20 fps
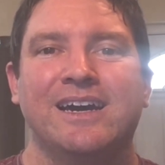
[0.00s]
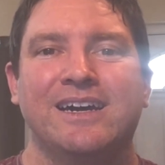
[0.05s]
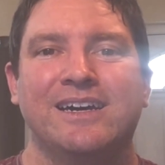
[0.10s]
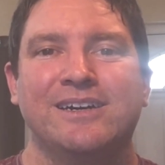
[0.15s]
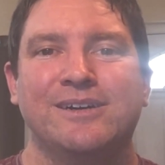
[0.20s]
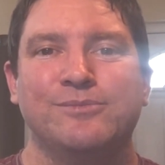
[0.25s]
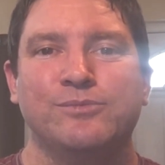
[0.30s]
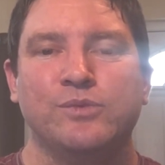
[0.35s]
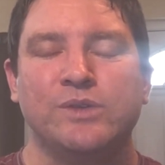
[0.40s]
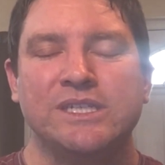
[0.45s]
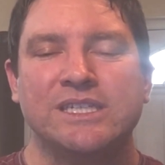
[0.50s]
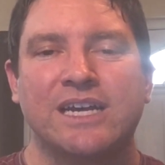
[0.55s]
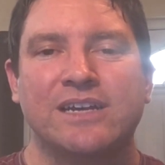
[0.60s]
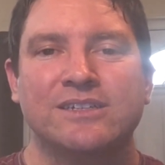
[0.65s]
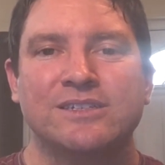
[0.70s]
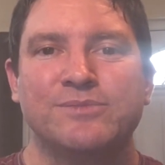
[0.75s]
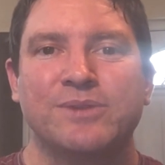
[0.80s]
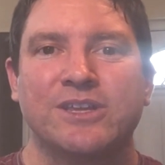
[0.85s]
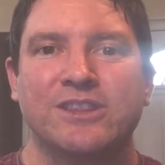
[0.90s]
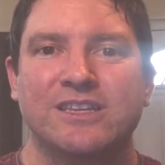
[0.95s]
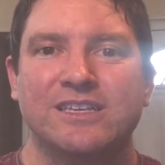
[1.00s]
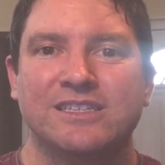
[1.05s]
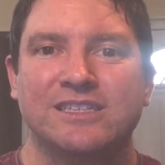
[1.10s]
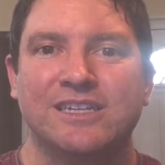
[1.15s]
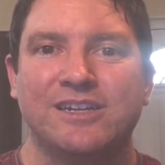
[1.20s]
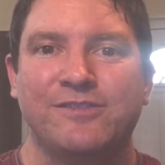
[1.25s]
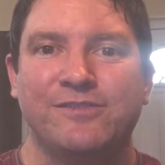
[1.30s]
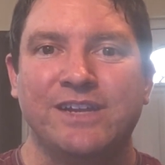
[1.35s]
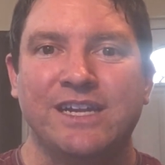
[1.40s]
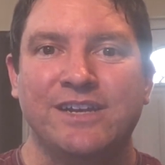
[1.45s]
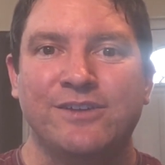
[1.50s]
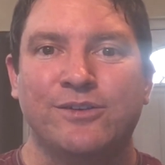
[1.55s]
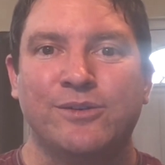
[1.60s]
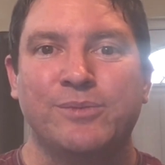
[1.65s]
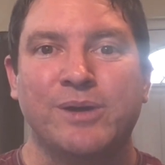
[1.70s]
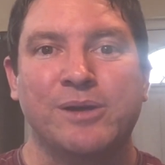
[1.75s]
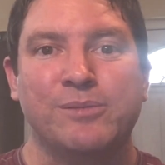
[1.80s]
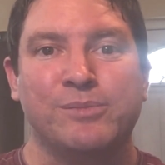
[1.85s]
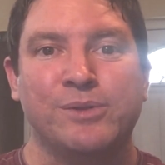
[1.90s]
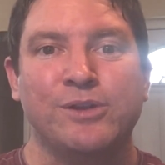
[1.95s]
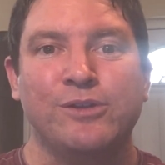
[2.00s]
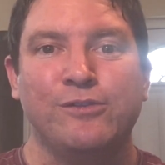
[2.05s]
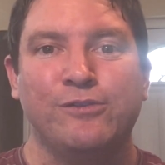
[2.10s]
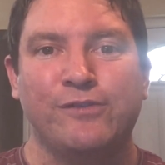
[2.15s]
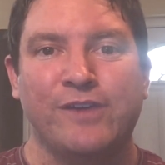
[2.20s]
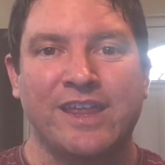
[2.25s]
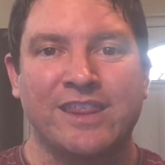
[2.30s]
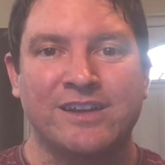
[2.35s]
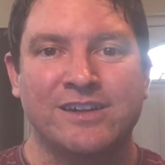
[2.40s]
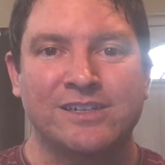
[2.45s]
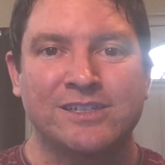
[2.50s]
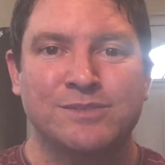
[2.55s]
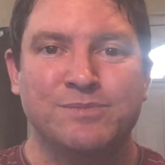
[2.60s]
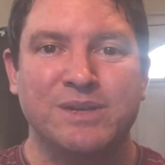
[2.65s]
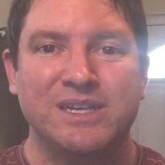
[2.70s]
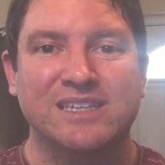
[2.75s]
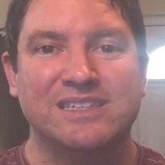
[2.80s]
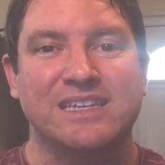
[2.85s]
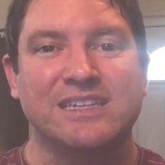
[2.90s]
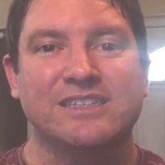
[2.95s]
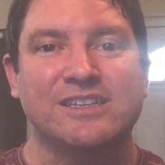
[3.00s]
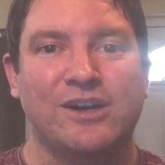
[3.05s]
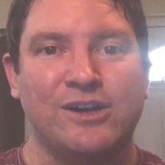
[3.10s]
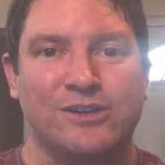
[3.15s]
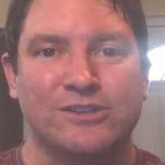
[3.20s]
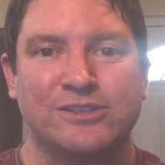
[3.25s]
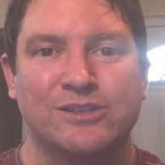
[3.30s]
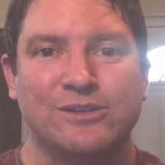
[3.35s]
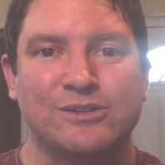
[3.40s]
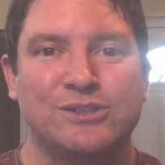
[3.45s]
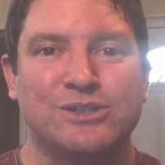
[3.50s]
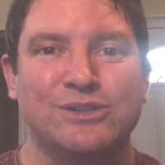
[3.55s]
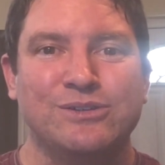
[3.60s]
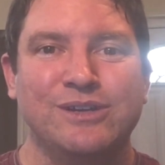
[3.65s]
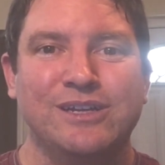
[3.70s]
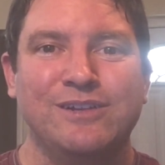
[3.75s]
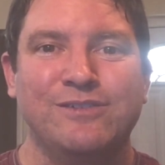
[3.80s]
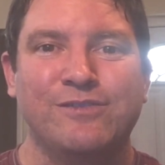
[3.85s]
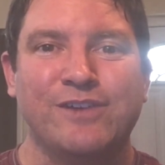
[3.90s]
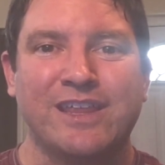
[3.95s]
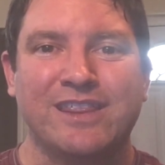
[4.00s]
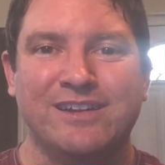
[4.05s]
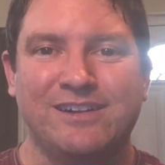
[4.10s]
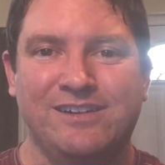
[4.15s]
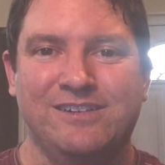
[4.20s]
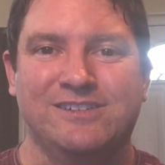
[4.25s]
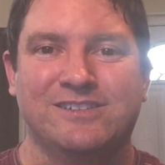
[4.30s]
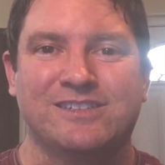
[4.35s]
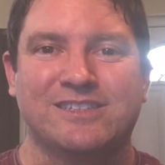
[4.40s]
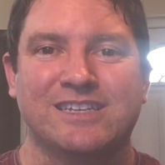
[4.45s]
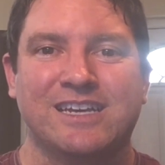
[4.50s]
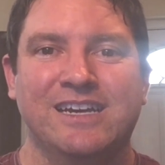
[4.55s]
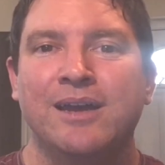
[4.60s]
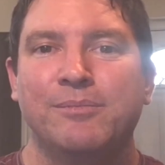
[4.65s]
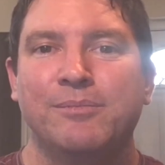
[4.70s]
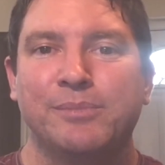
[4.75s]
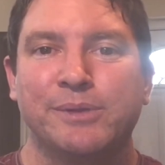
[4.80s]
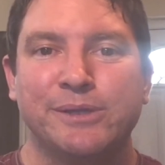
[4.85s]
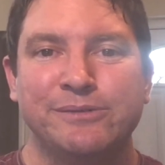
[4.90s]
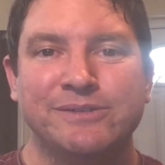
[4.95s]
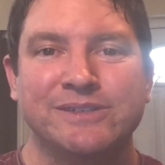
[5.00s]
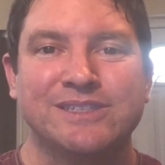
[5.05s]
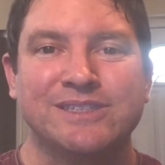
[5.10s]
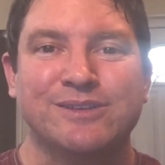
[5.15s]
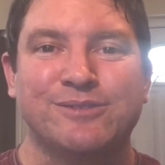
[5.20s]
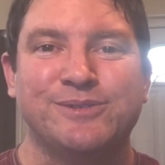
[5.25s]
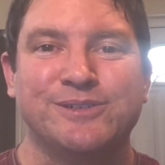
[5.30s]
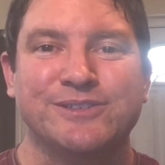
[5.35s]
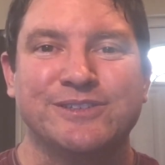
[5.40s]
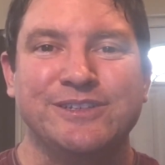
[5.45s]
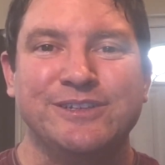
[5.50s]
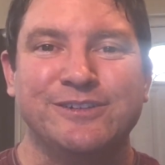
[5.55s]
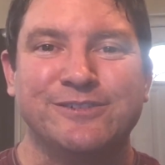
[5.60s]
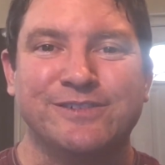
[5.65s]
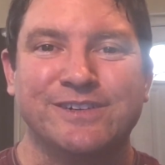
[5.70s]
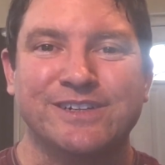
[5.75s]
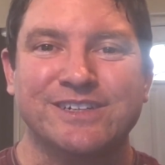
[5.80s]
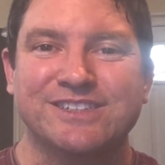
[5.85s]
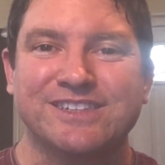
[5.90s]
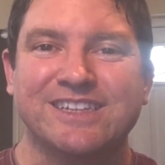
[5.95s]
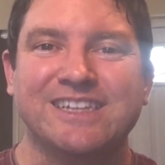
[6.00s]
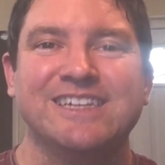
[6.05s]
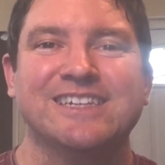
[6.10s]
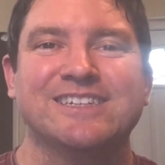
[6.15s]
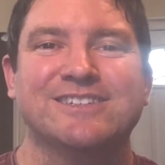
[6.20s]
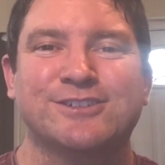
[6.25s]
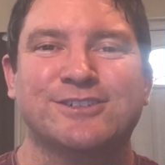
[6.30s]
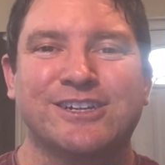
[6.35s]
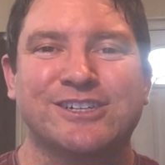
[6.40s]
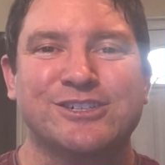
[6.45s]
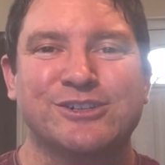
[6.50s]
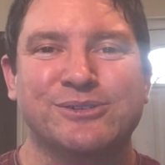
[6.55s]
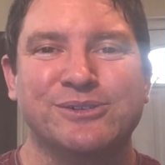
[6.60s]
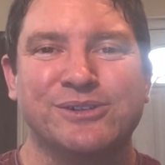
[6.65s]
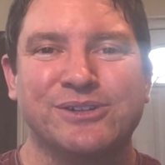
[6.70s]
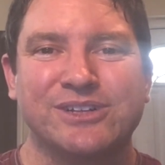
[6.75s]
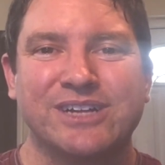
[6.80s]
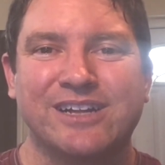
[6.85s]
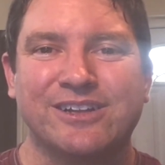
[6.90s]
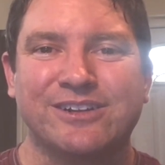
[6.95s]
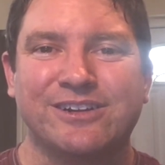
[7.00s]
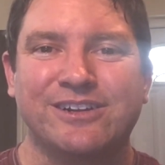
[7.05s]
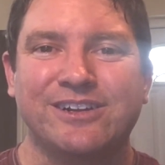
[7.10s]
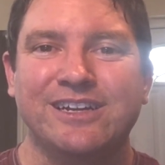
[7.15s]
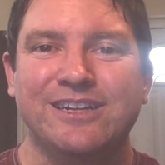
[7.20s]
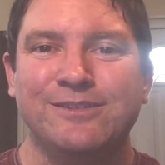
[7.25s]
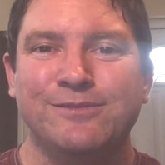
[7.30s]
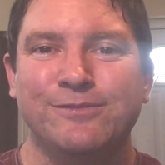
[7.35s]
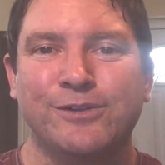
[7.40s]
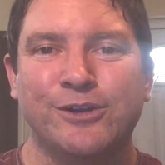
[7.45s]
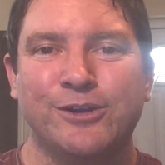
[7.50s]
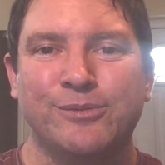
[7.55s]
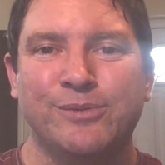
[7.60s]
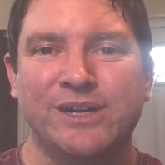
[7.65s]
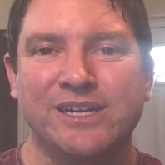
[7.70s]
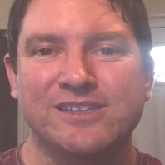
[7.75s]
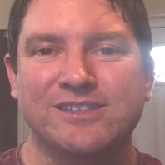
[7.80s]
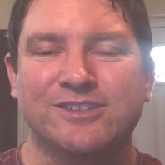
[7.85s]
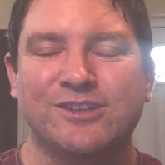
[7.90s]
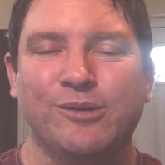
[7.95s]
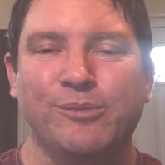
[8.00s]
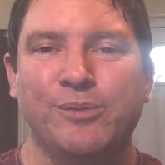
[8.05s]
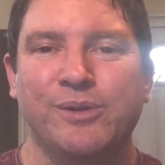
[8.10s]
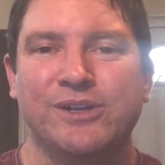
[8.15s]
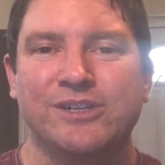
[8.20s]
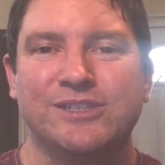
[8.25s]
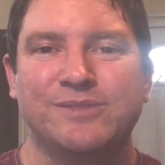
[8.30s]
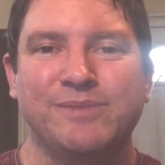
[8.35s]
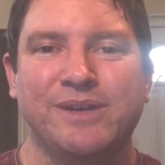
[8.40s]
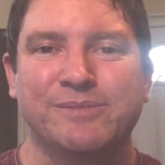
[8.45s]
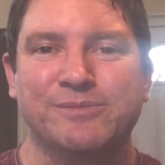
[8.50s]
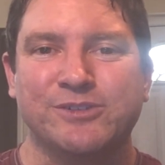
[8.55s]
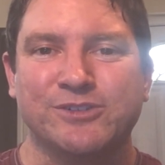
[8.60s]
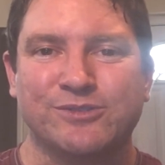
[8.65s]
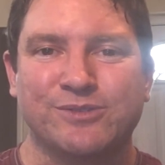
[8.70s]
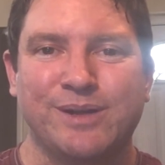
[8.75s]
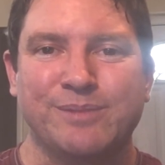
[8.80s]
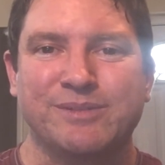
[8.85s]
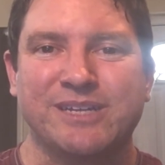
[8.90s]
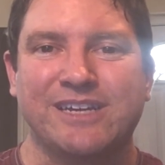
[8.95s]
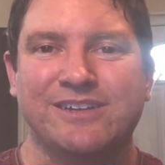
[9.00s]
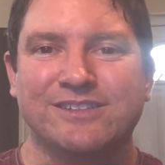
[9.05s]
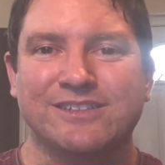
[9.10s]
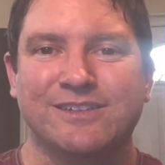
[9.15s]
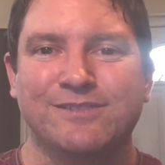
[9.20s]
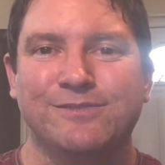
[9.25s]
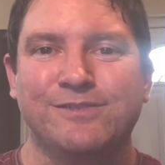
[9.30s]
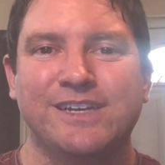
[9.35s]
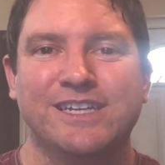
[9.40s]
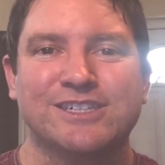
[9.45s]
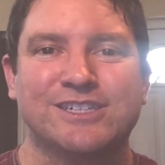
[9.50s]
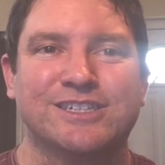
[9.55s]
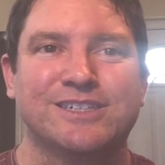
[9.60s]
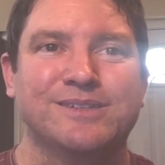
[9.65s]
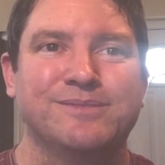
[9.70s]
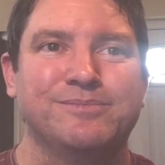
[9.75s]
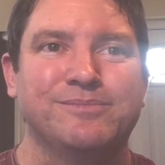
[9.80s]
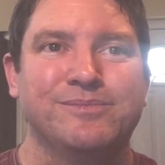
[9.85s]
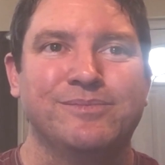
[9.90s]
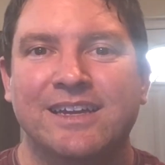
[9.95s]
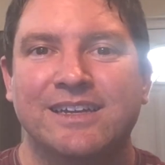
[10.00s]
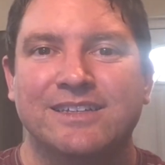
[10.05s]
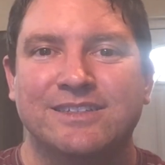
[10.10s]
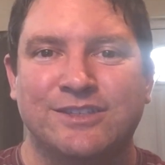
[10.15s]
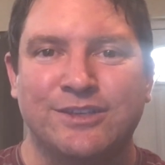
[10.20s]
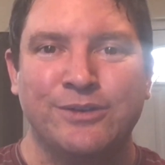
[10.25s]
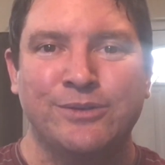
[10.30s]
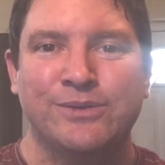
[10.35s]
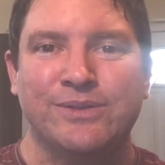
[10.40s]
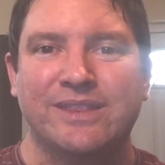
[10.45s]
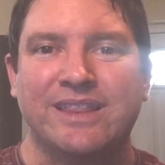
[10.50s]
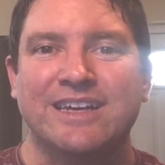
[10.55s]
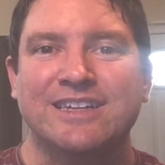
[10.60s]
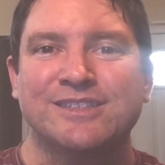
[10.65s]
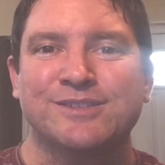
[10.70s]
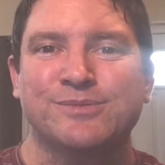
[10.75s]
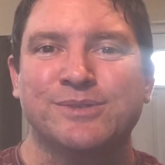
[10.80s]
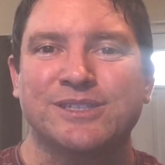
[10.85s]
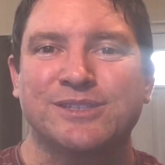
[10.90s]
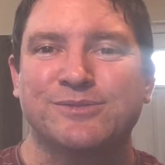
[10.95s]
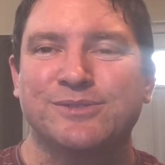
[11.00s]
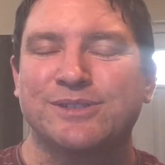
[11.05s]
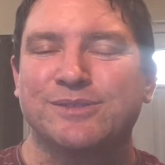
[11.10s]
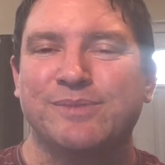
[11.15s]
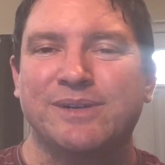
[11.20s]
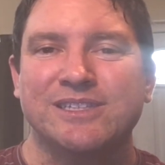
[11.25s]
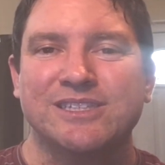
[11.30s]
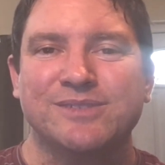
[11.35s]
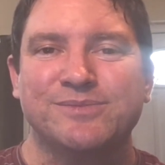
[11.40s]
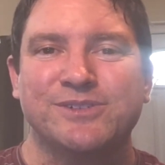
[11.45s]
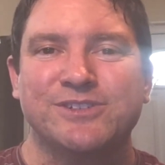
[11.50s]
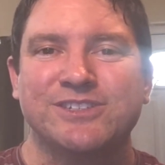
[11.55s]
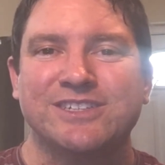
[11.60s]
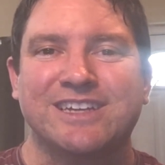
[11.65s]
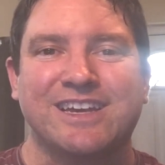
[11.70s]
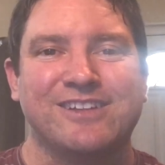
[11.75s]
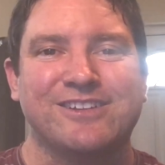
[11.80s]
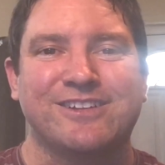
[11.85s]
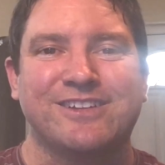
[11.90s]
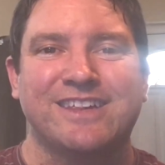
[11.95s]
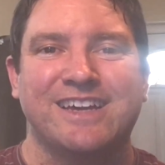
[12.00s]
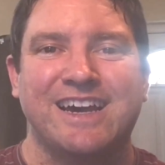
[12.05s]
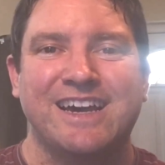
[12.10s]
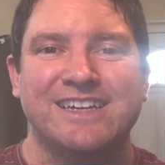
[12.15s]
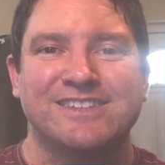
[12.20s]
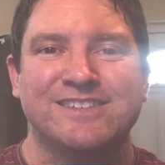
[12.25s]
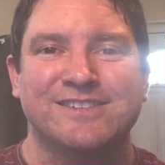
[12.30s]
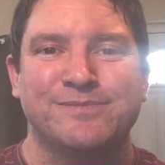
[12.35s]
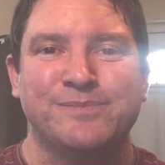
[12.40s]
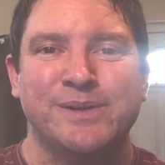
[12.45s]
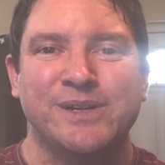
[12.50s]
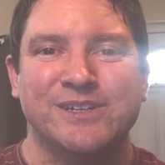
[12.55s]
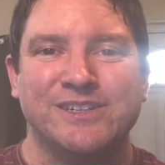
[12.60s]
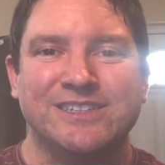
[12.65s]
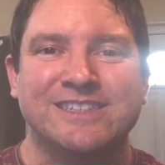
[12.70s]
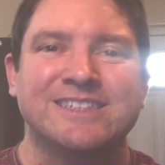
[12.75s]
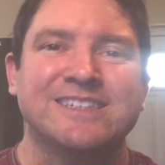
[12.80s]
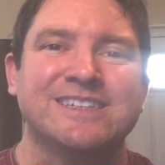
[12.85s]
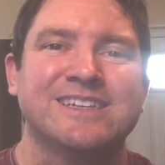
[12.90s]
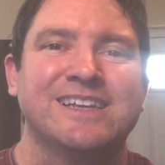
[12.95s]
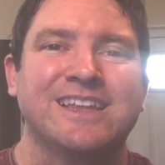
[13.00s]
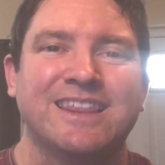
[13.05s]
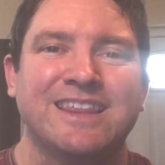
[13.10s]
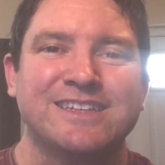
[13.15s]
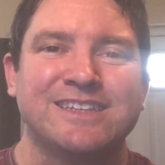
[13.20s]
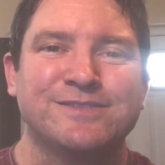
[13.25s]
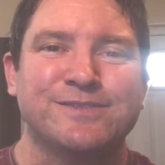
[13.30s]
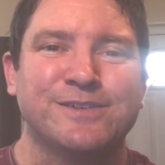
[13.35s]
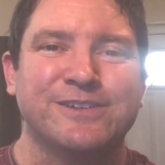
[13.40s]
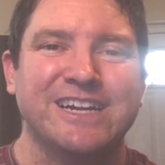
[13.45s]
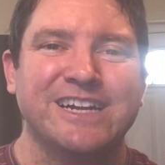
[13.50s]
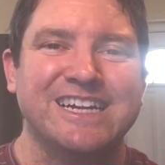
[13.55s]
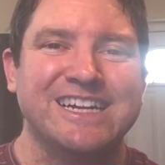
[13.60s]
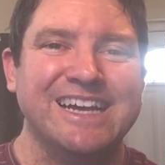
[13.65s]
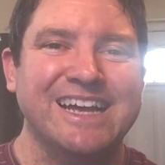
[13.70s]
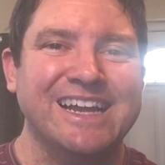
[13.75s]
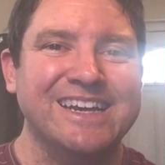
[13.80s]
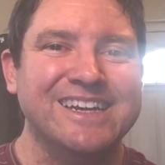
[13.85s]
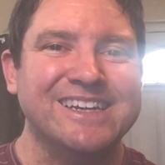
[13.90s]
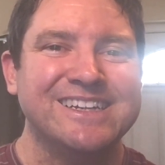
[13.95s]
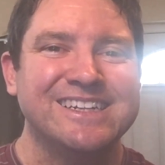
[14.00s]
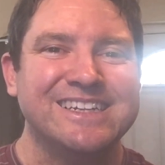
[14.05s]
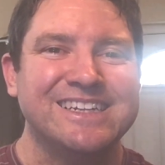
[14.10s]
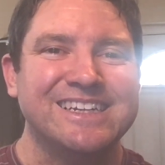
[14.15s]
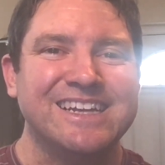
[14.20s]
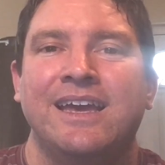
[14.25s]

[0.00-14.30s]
We talked about this in a video about blue feathers because it's also true in feathers. Blue is almost universally a structural color in vertebrates, so birds, mammals, reptiles, and fish. So that's what's responsible to color the eyes of birds. Thanks for writing in.